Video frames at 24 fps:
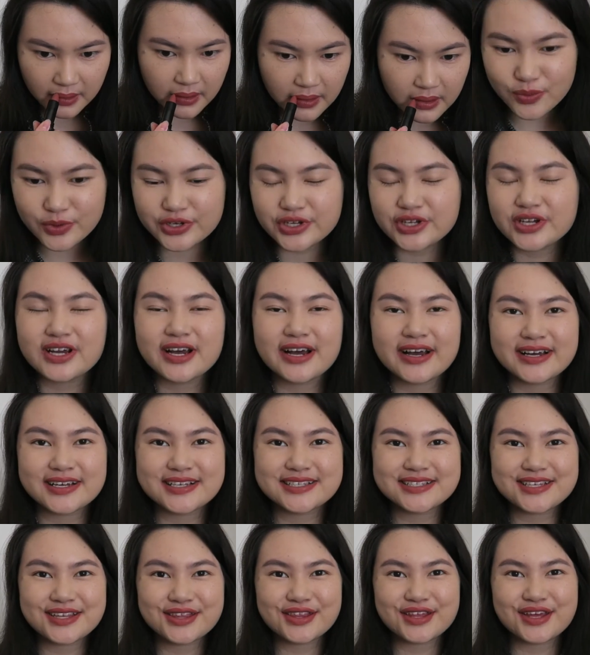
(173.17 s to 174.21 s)
What do you
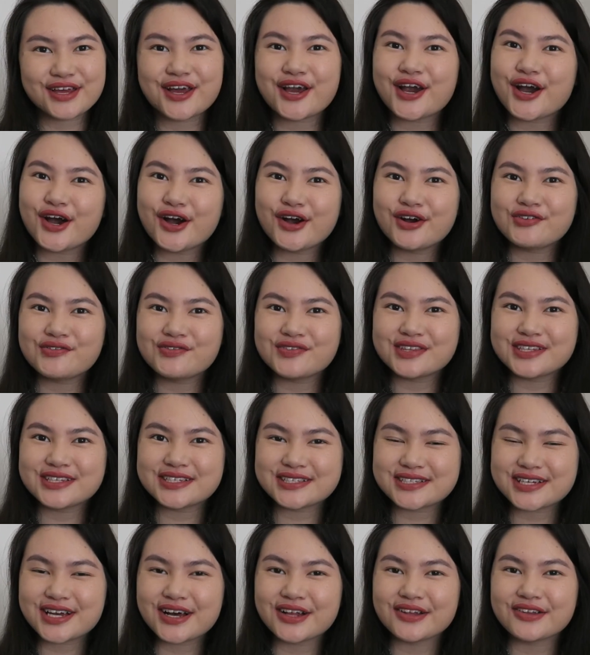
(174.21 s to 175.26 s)
guys think of
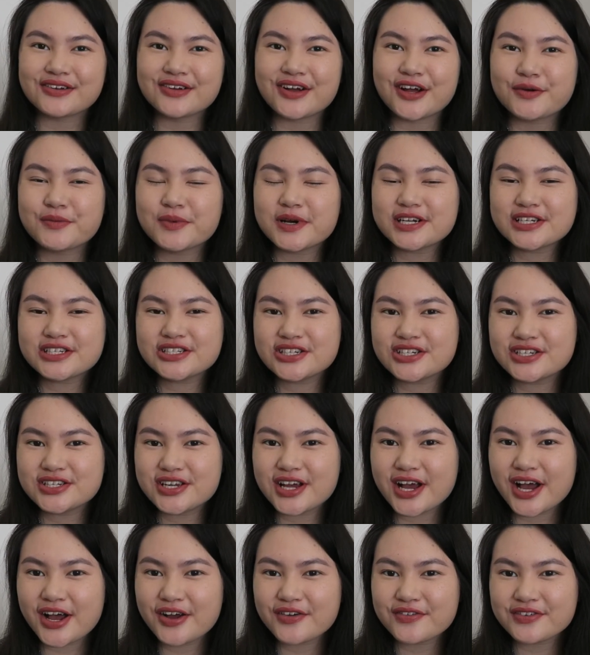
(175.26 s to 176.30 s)
this color? I'm actually
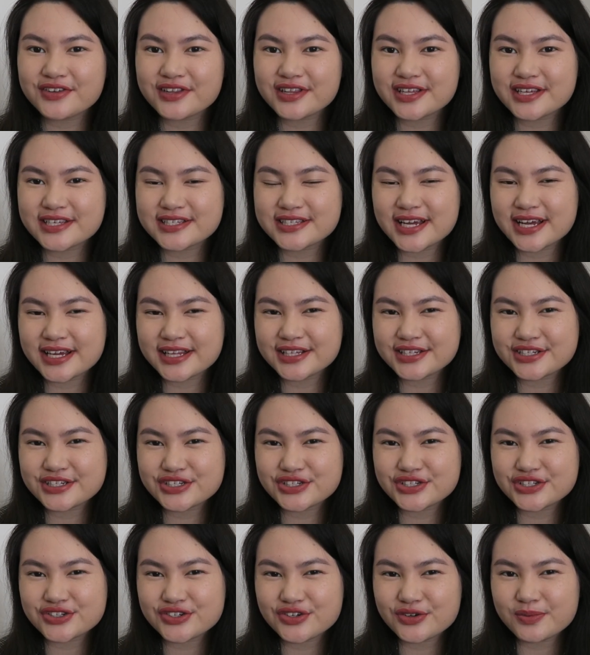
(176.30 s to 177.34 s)
not really exactly
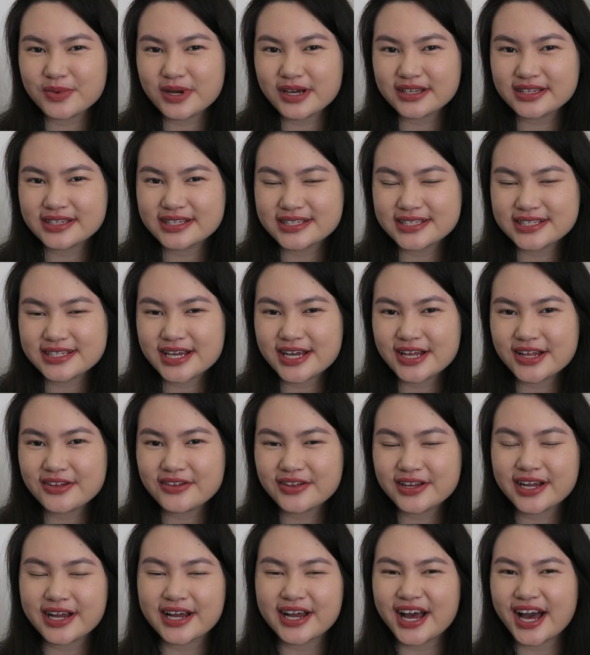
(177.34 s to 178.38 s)
sure about this color.
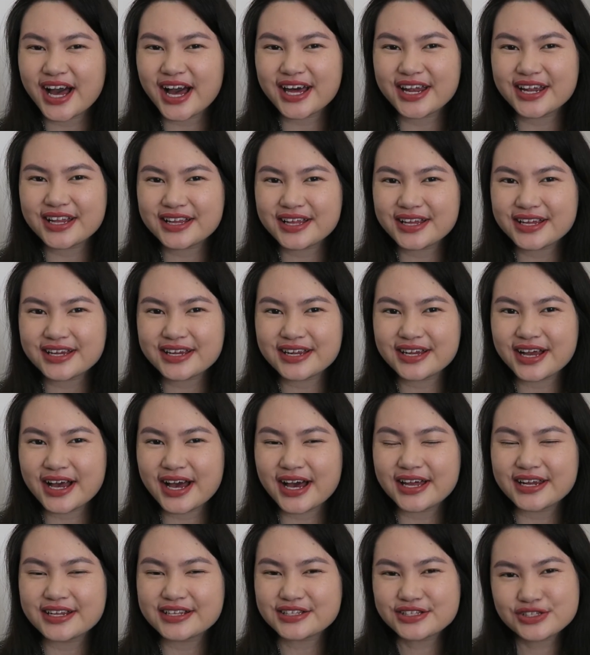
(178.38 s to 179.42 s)
Like, I kind of like it, I
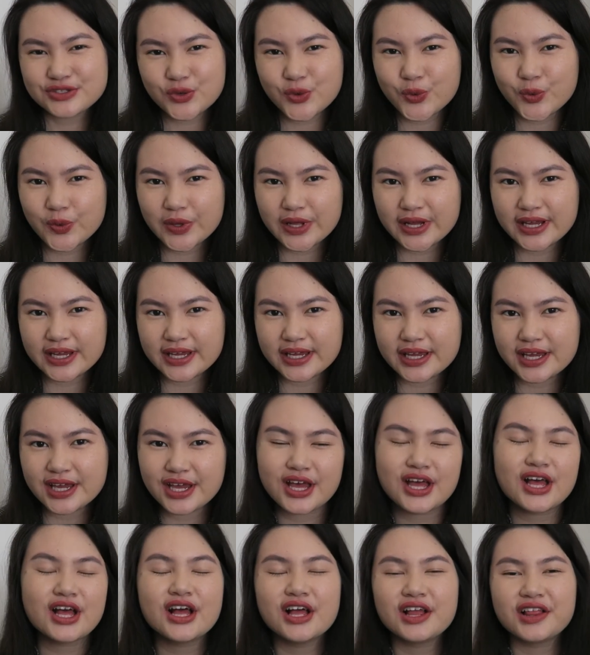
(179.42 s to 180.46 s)
kind of don't like
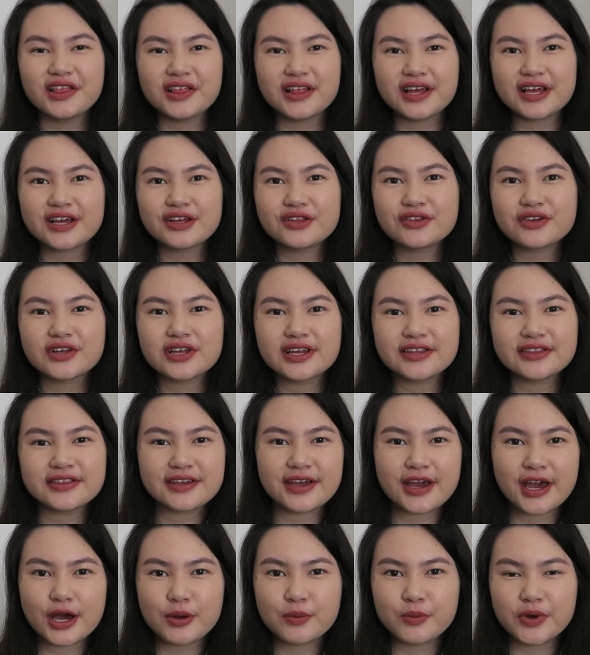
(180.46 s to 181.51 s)
it. Like, looking at the
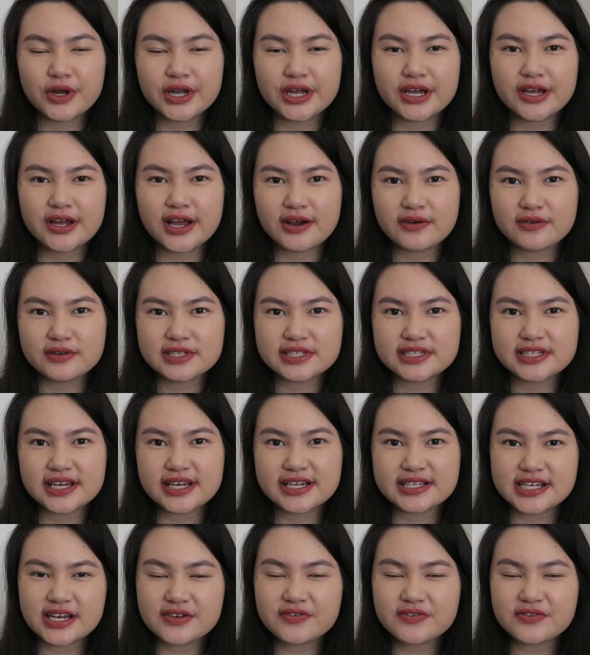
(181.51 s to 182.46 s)
camera here, I would say it